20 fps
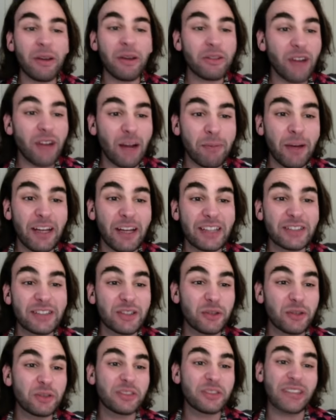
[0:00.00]
The crock pot, it's
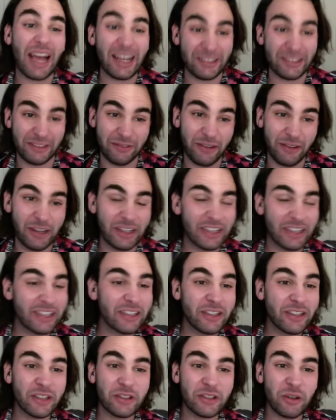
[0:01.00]
so silent, right? It can
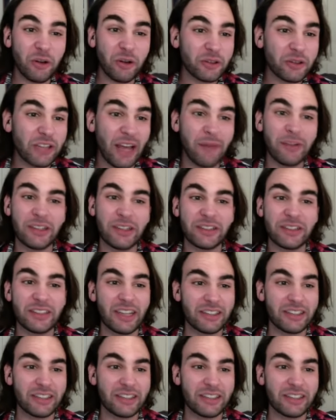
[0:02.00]
cook the whole time and it's not